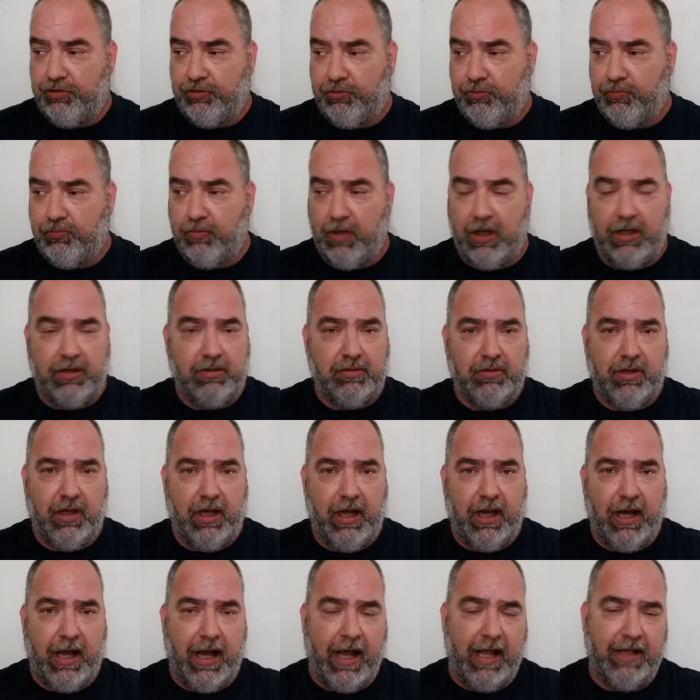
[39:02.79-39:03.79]
well,
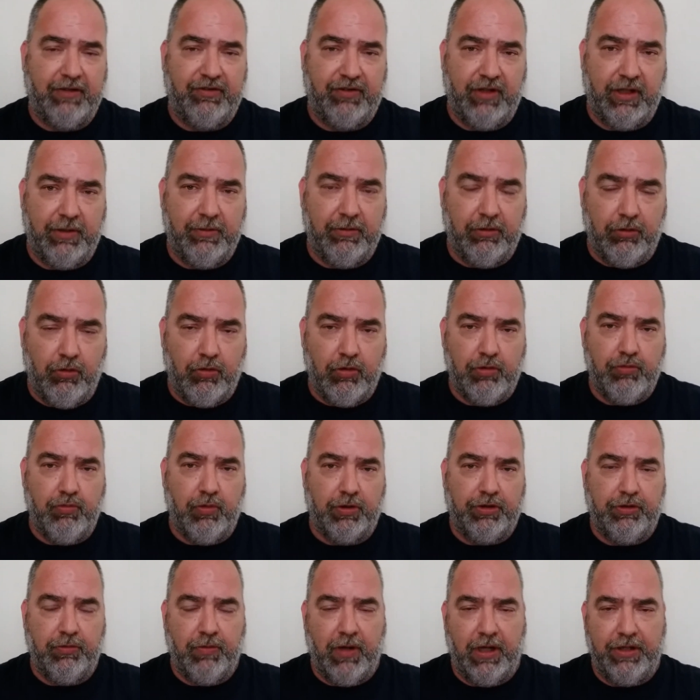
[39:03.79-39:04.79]
I said, Lord, what
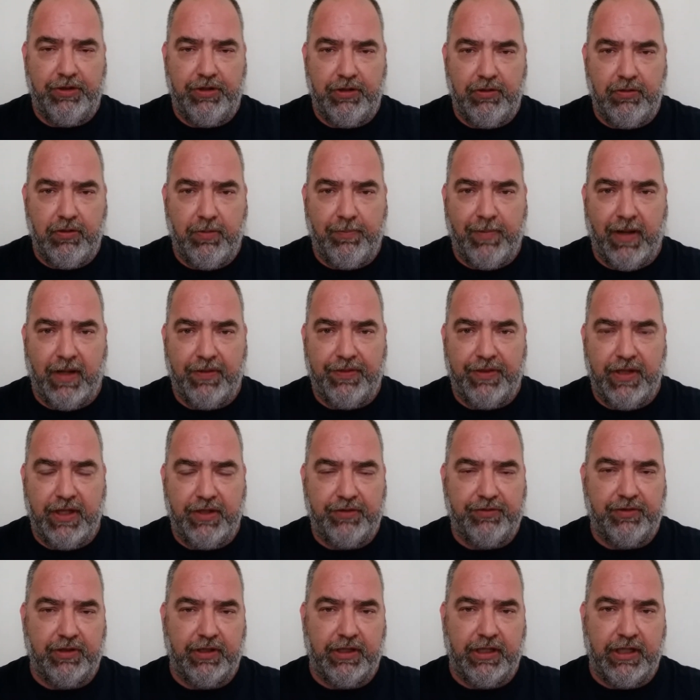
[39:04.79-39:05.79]
do I do about this?
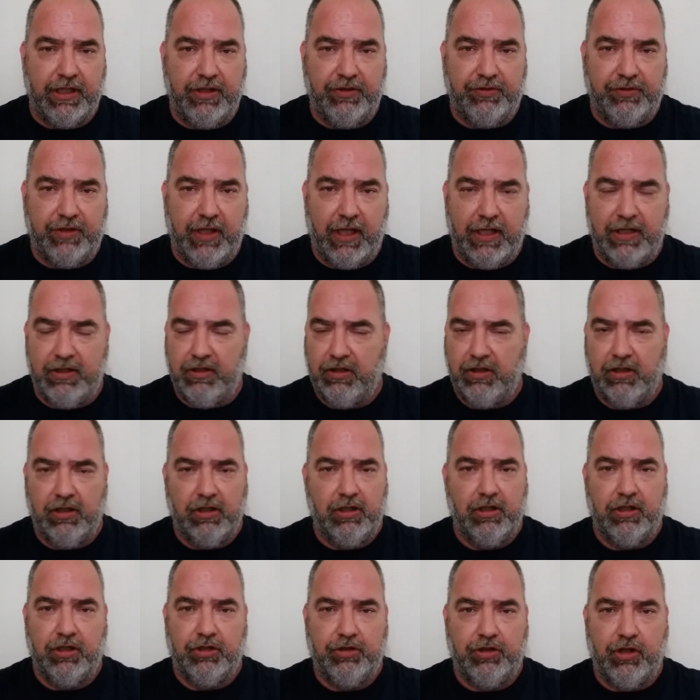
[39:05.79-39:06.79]
And he said,
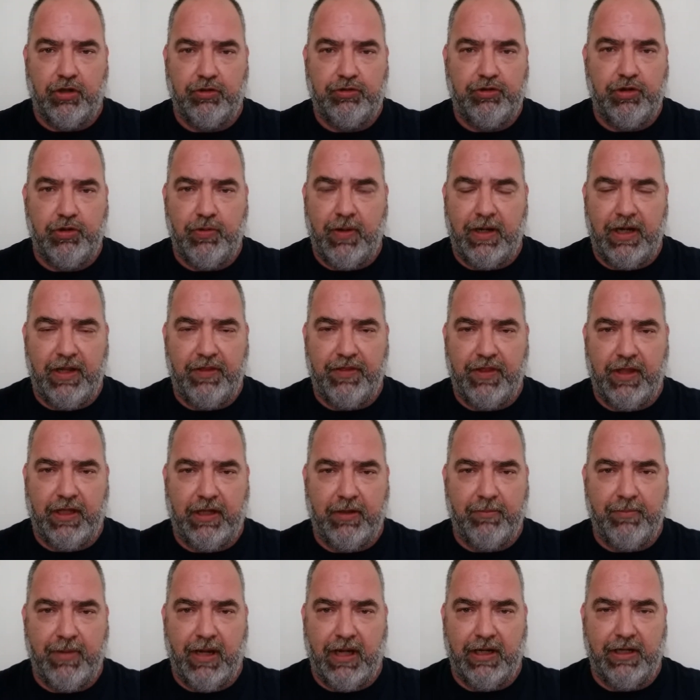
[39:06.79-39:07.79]
don't do anything
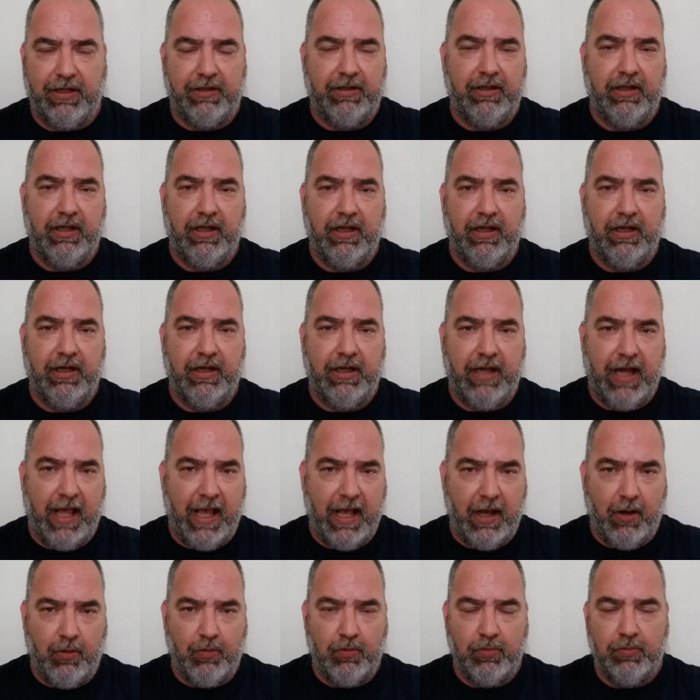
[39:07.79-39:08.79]
about it
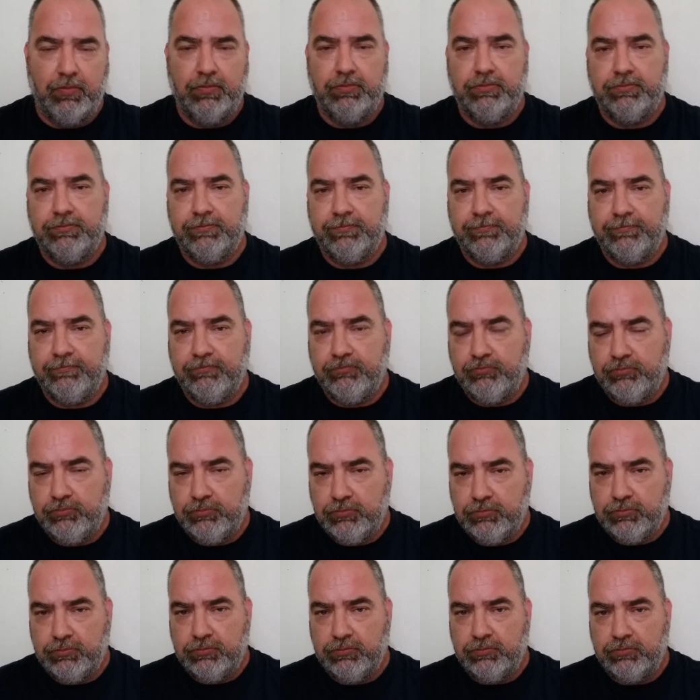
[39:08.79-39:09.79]
now.
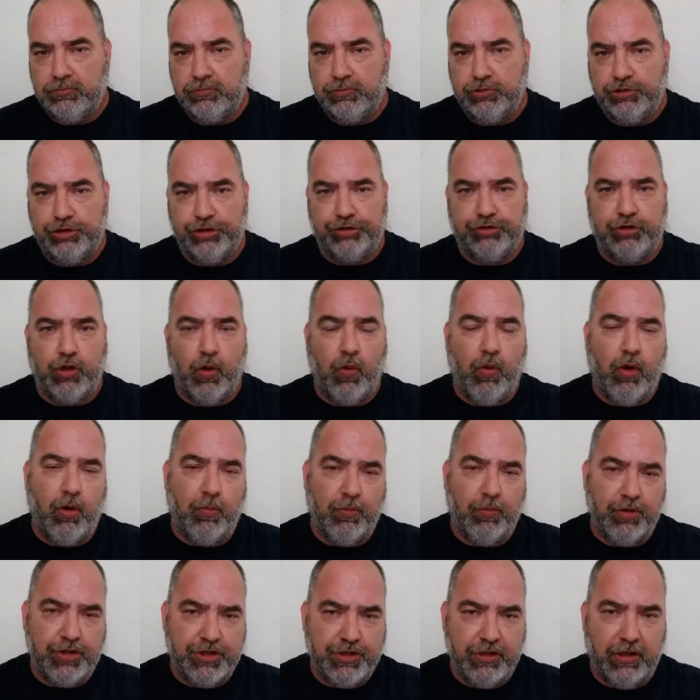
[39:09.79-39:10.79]
Just go on
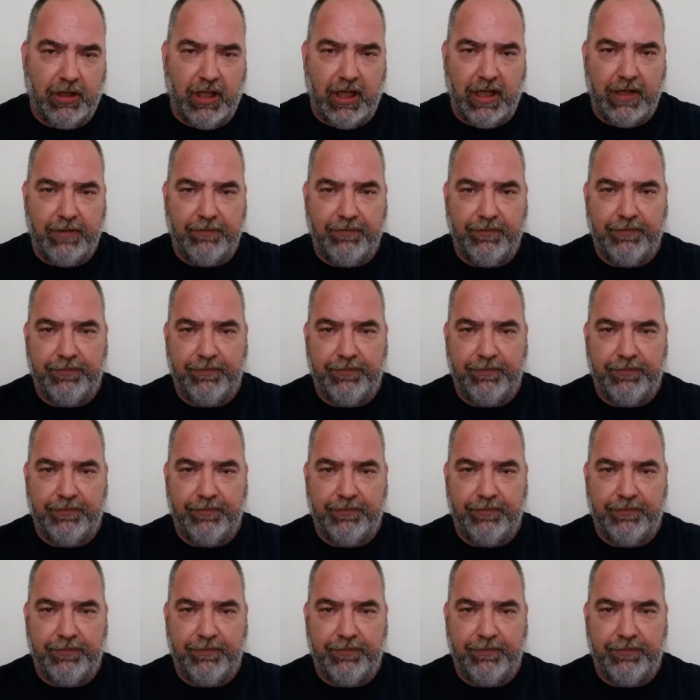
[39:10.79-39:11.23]
with your life.